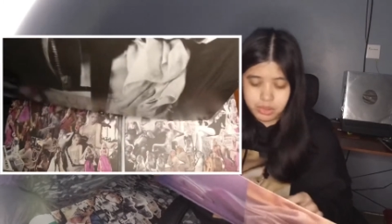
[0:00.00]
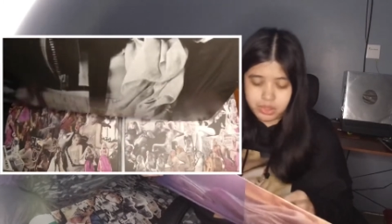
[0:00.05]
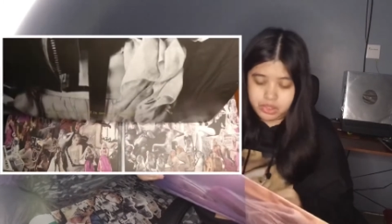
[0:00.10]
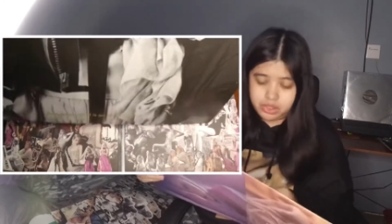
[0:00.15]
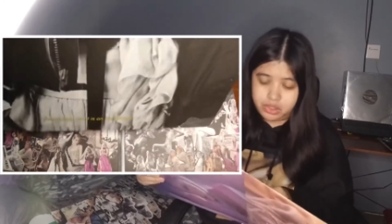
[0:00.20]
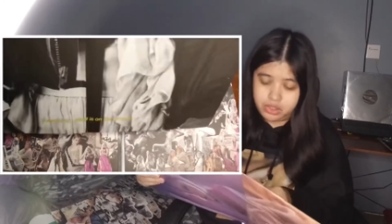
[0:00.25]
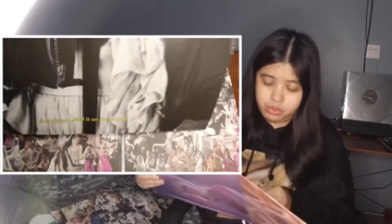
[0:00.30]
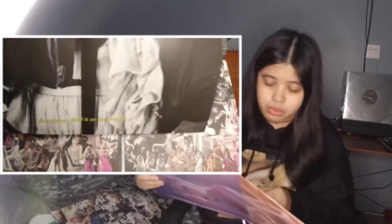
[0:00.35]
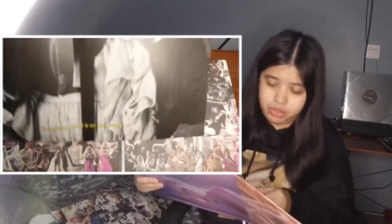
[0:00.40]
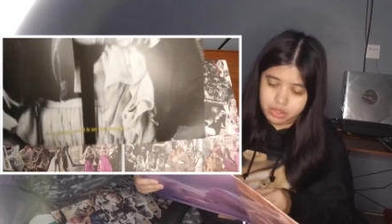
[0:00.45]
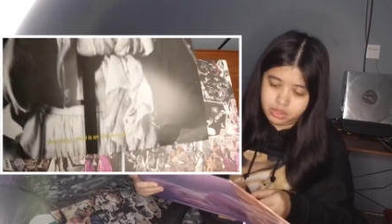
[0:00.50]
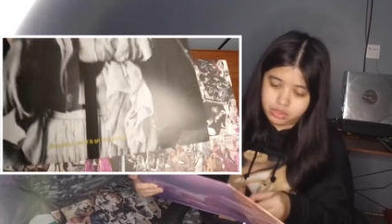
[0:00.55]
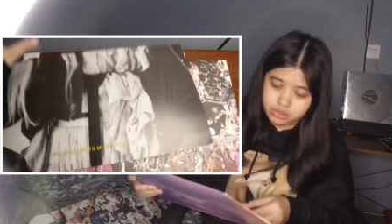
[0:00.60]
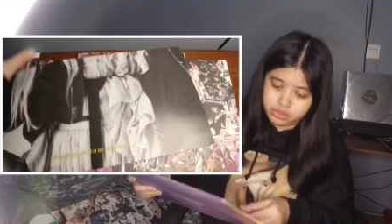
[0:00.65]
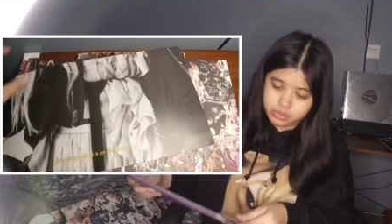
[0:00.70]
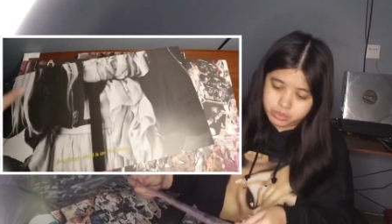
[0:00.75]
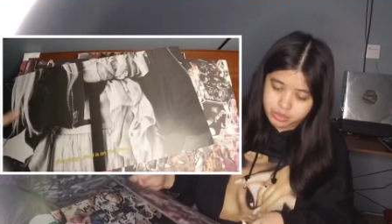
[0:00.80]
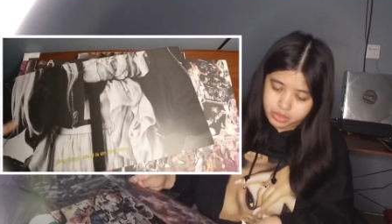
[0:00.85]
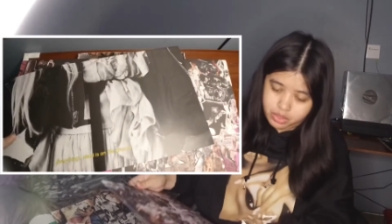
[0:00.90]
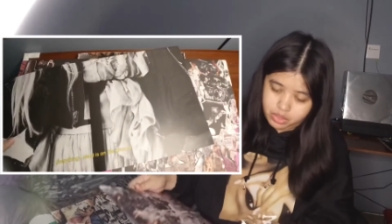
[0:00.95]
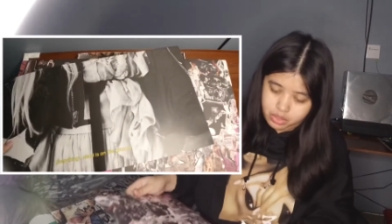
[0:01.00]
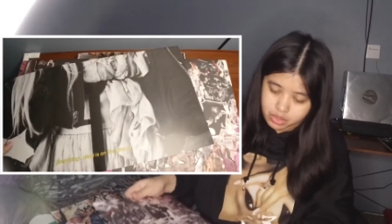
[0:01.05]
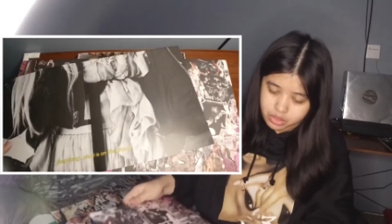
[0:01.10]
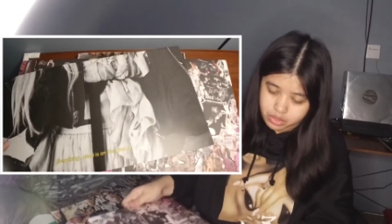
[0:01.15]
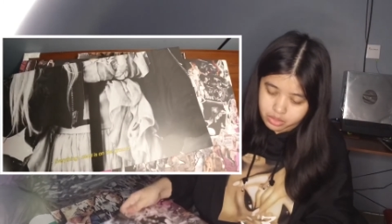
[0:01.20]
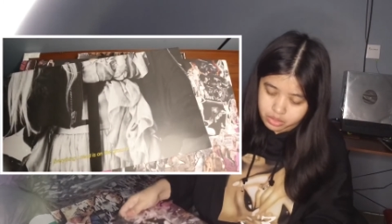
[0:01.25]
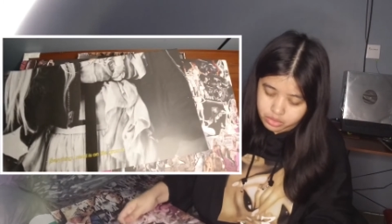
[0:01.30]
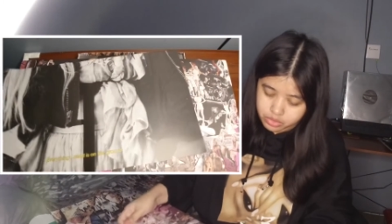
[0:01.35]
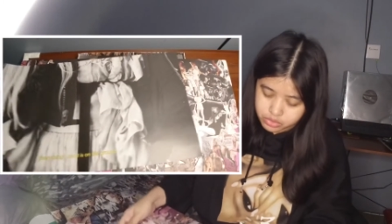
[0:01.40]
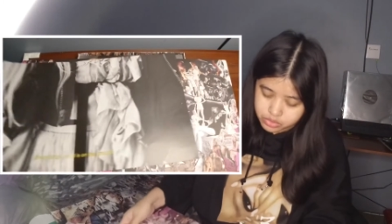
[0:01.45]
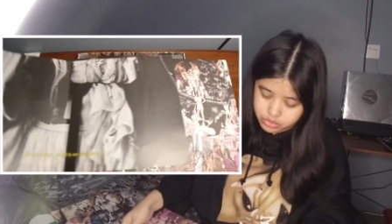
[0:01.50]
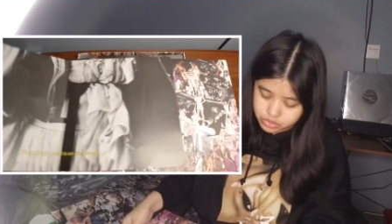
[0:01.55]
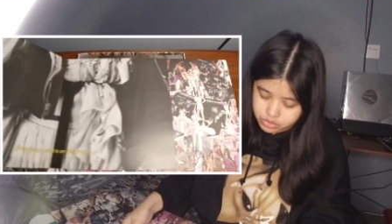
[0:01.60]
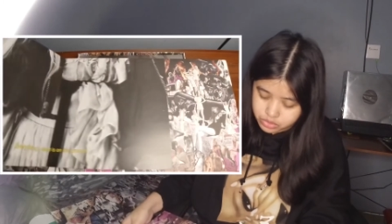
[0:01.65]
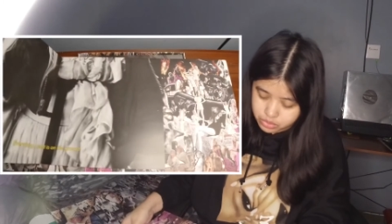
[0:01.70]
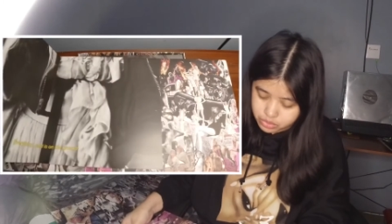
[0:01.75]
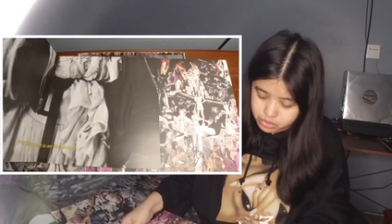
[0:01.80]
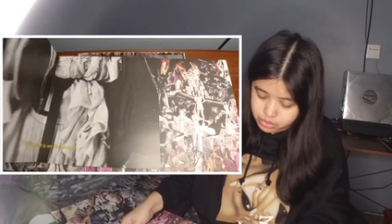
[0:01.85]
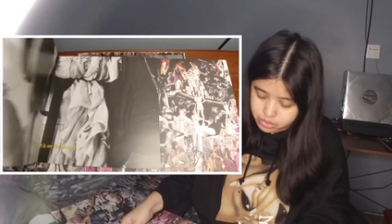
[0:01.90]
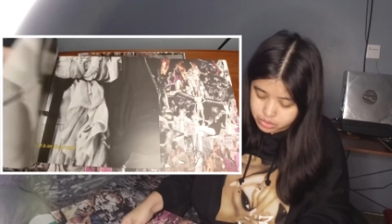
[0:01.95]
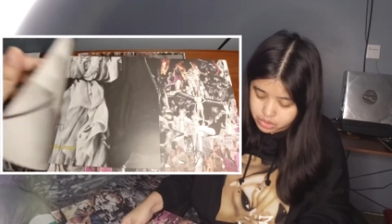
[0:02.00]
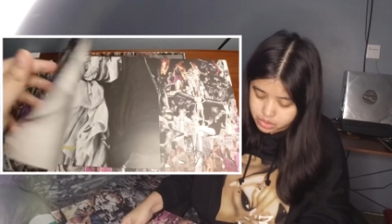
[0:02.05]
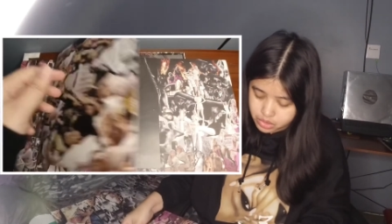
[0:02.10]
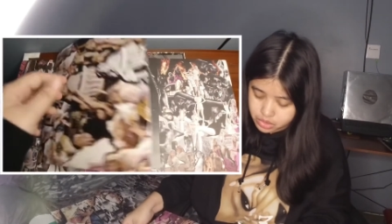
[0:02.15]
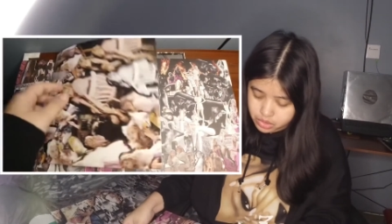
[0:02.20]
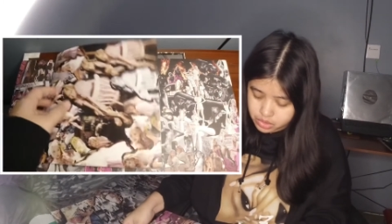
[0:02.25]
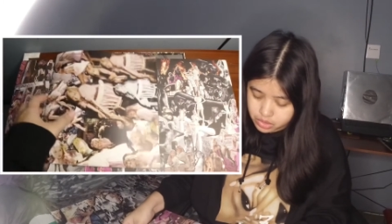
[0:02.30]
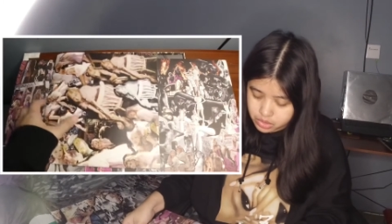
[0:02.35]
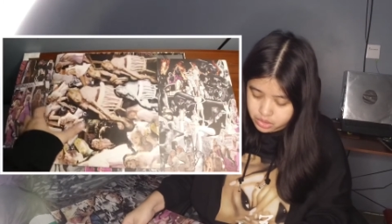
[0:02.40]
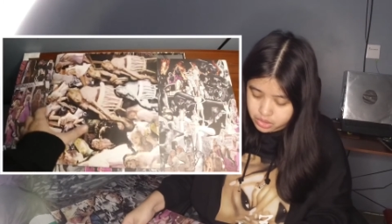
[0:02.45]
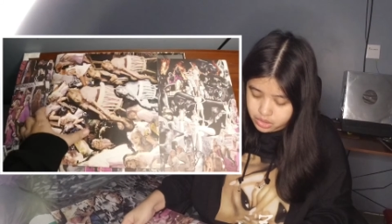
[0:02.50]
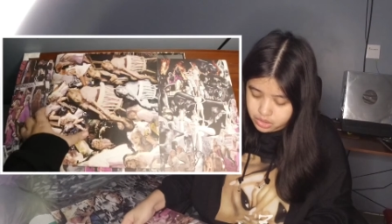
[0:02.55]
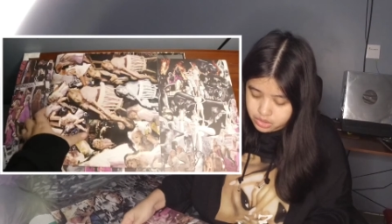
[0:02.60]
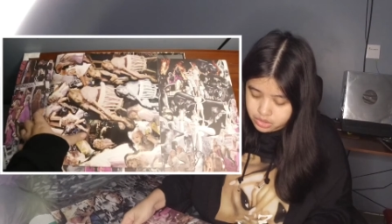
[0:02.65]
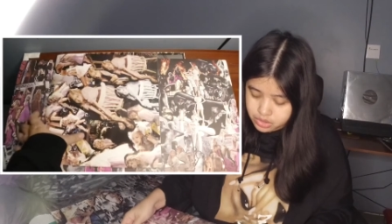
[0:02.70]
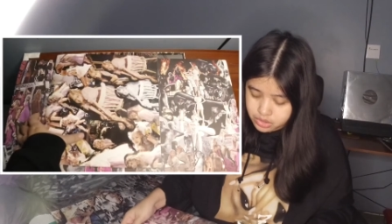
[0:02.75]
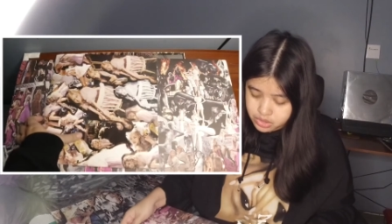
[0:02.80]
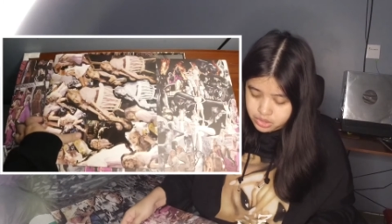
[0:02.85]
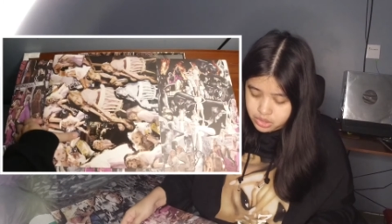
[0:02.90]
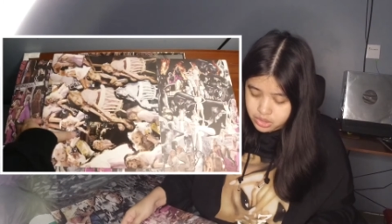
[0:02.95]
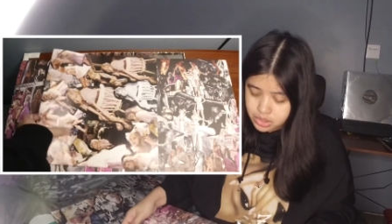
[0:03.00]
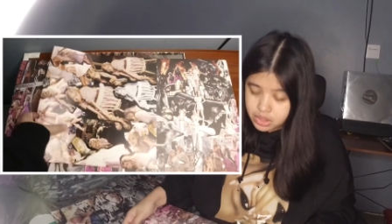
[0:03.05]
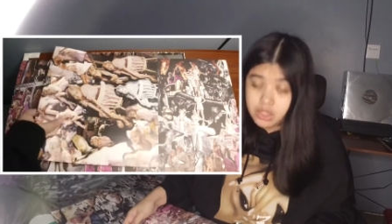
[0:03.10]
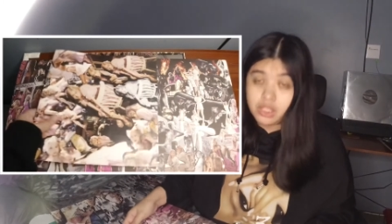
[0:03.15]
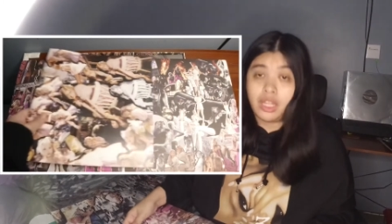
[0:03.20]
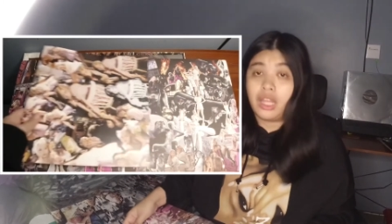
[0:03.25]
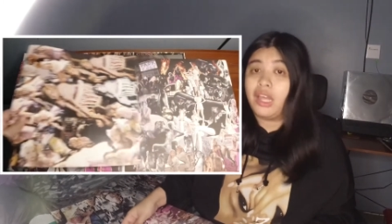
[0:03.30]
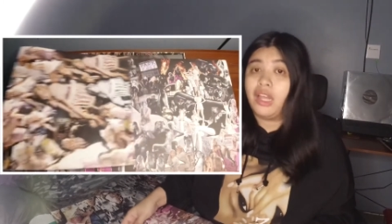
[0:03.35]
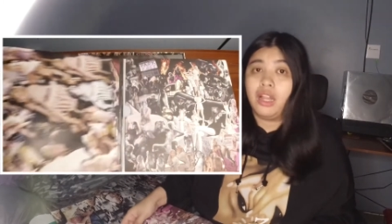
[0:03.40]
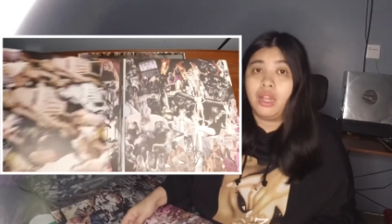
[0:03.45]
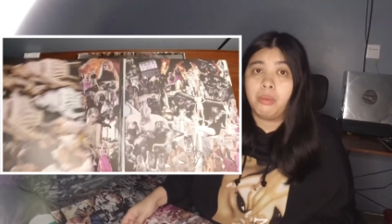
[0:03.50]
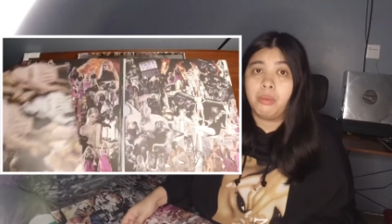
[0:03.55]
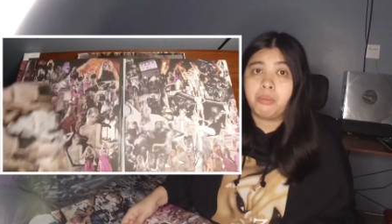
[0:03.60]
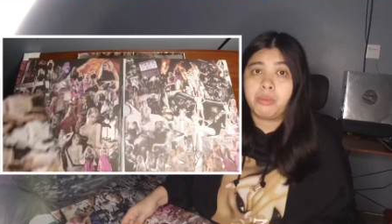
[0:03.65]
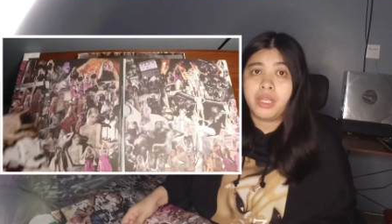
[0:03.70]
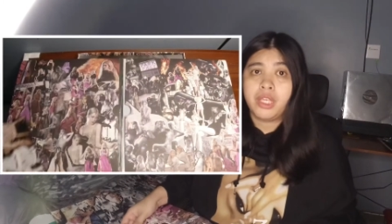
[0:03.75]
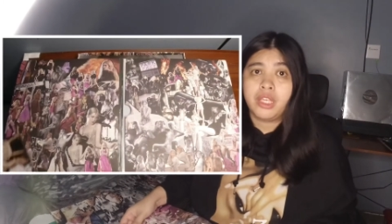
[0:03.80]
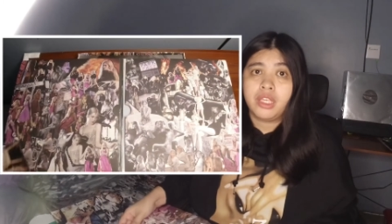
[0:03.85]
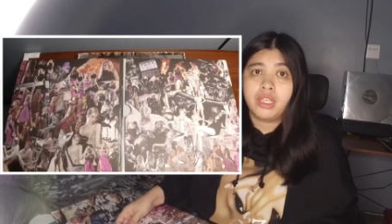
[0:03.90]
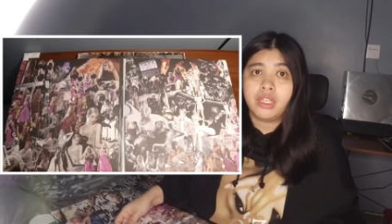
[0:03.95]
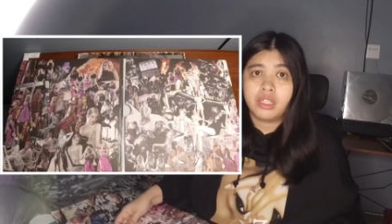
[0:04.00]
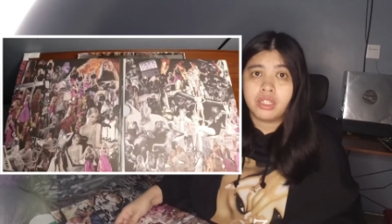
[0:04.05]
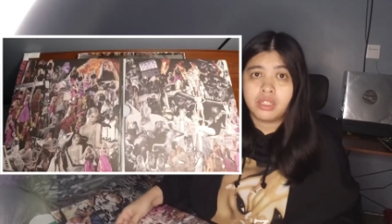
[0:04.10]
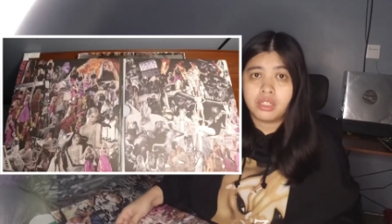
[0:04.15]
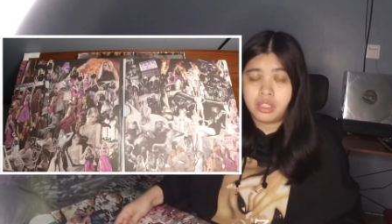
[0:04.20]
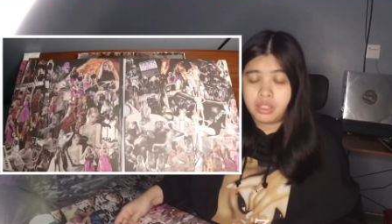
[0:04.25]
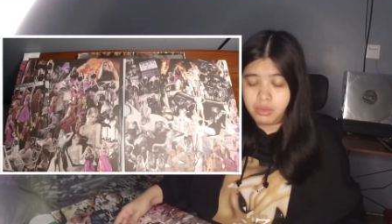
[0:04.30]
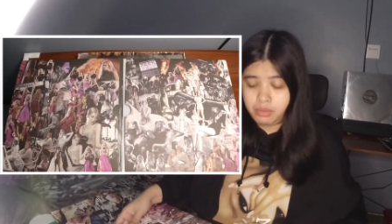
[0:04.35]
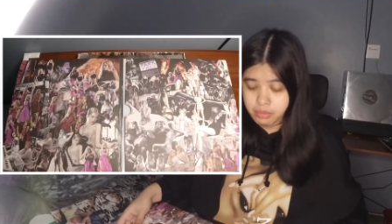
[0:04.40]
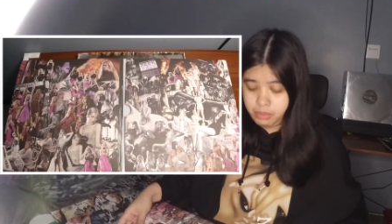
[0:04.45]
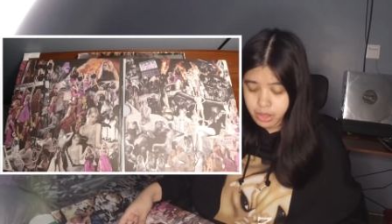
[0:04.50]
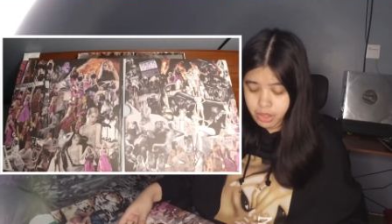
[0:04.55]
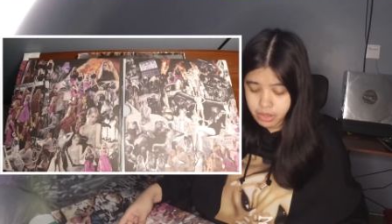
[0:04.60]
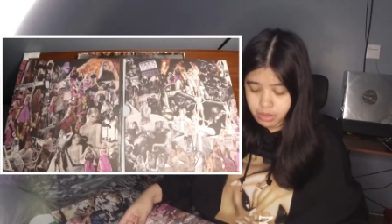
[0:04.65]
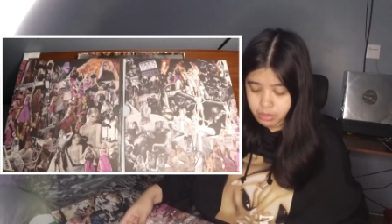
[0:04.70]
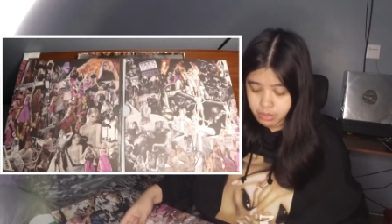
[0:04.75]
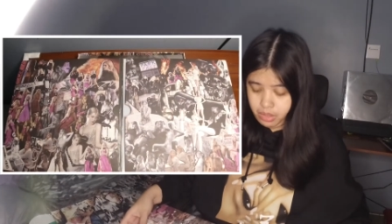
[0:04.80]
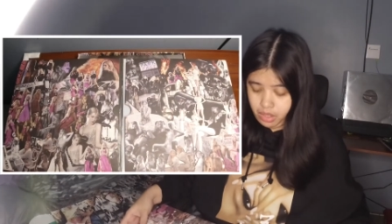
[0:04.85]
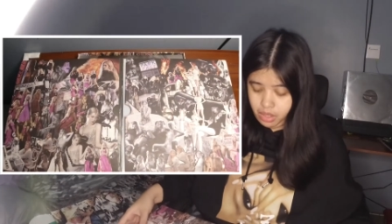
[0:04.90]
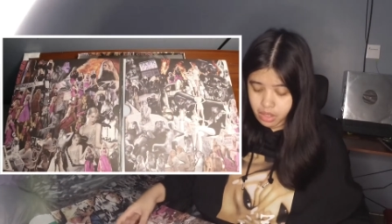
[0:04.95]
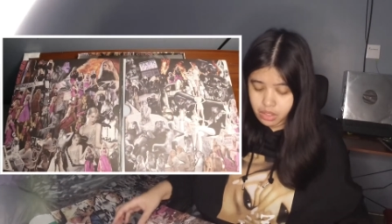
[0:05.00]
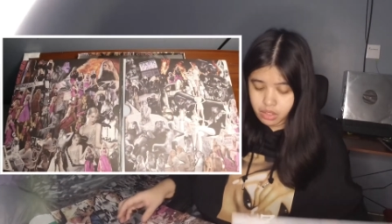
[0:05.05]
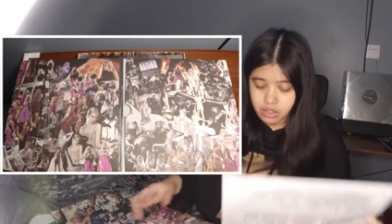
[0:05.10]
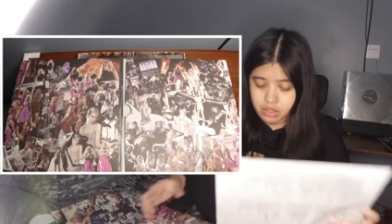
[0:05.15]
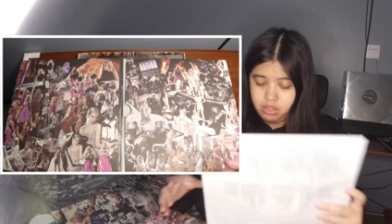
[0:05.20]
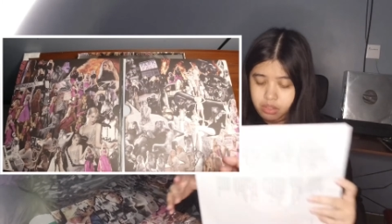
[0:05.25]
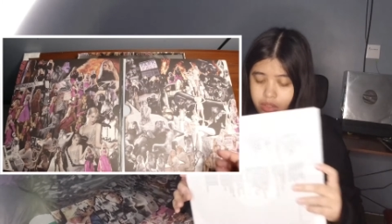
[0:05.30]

me see what else we got here. So it's a single LP, by the way.